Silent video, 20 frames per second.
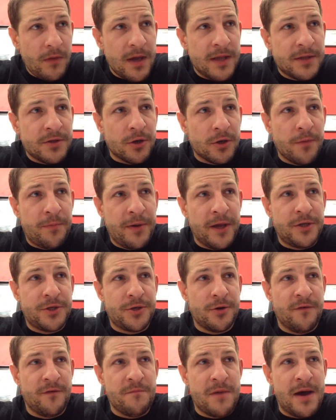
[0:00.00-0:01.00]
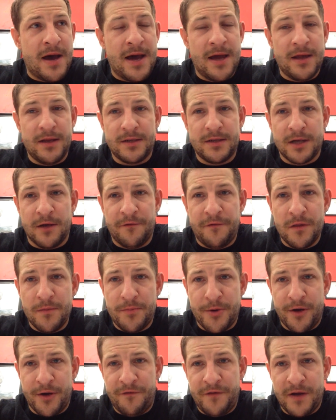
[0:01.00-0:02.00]
I took a picture of myself on the
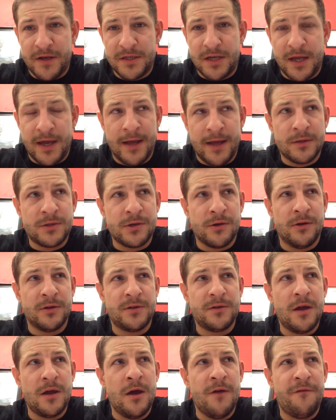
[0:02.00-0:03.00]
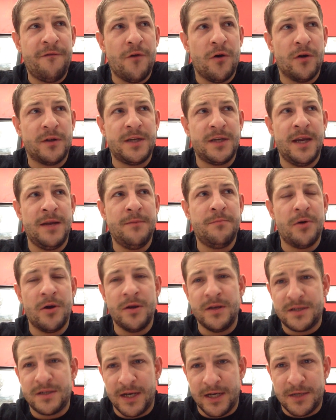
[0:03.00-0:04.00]
body fat scale, so I was
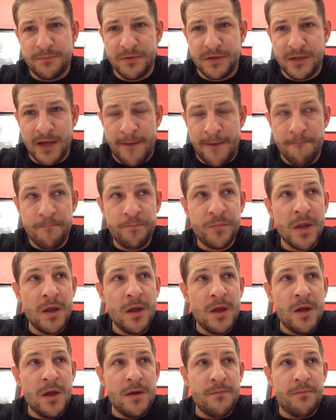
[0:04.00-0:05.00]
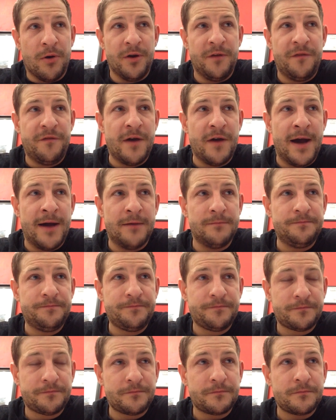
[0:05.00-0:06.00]
14.6% body fat,
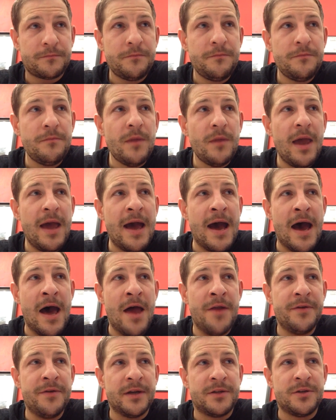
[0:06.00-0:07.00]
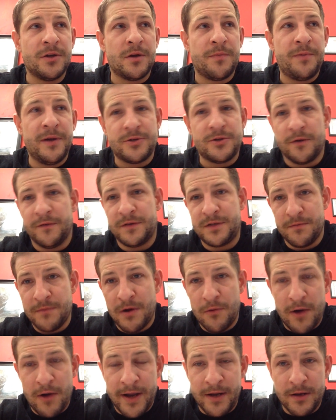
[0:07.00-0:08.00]
and I took a picture obviously of my
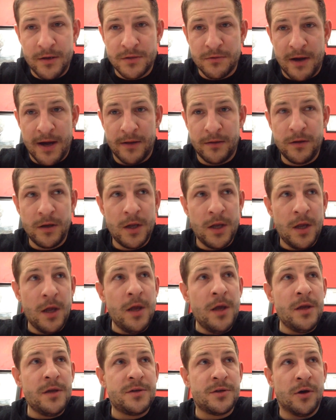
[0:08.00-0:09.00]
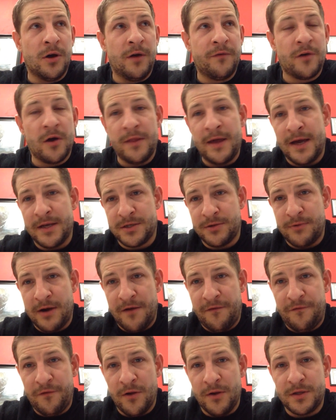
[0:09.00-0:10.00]
weight as well, so I've got that as a
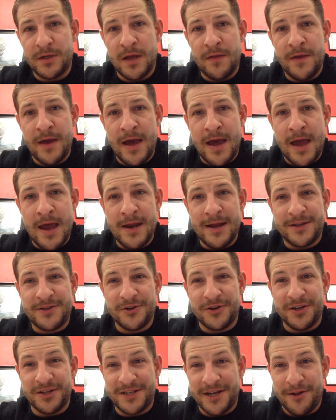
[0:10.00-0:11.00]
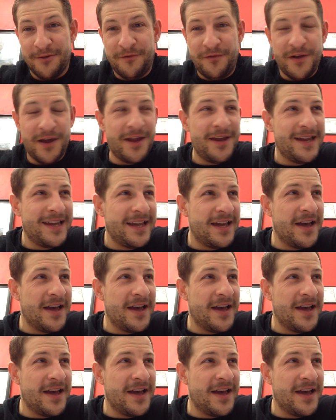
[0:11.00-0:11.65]
reference. And then I took a selfie